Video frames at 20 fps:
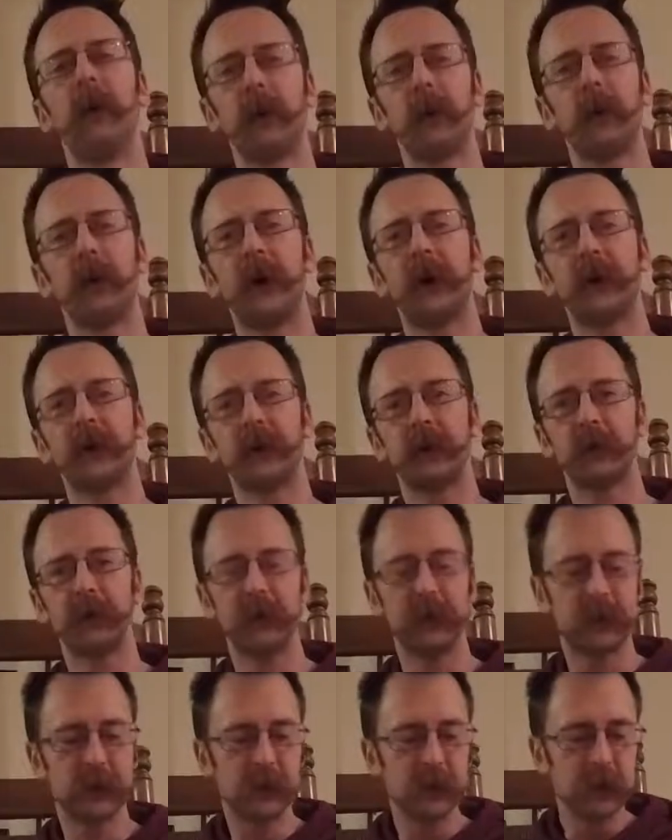the wines are
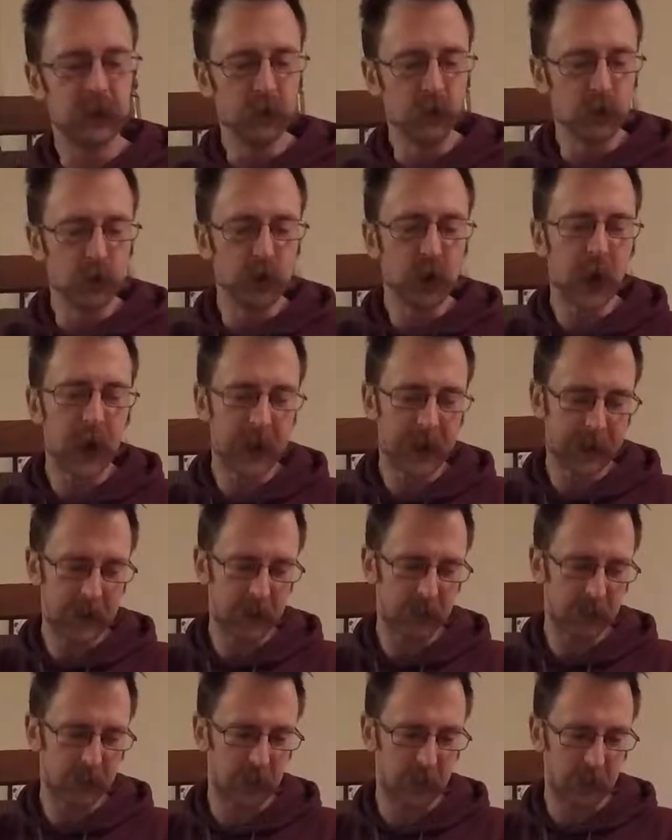these huge high
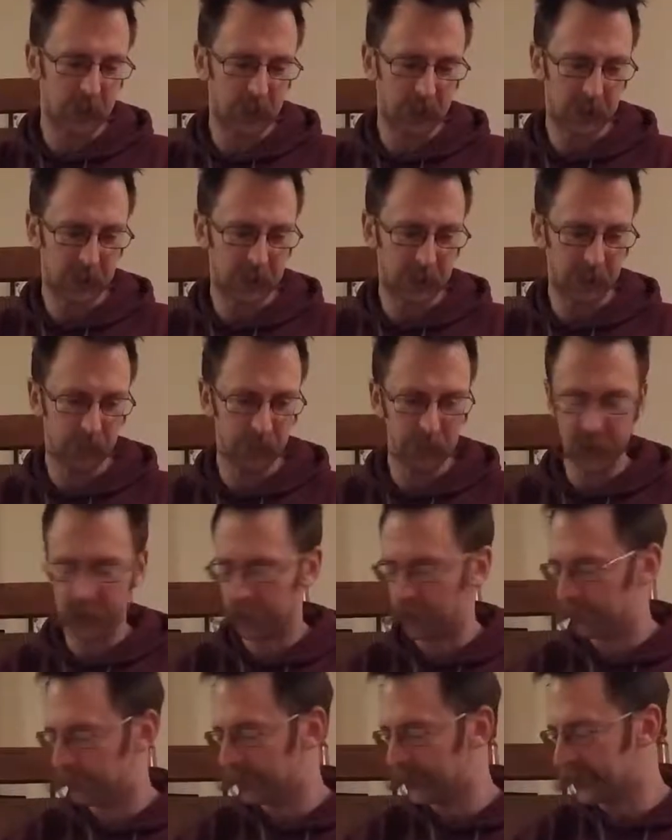alcohol, you know,
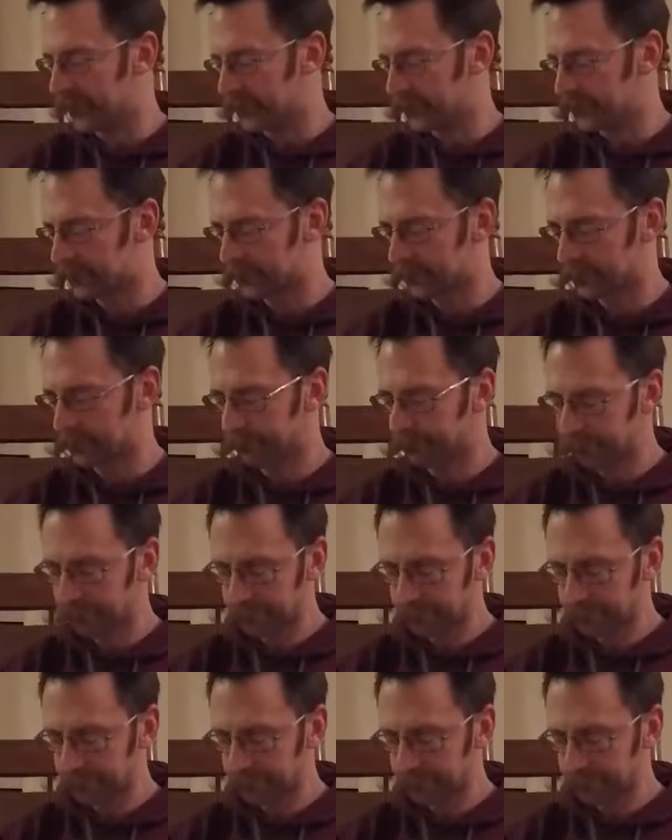beasts.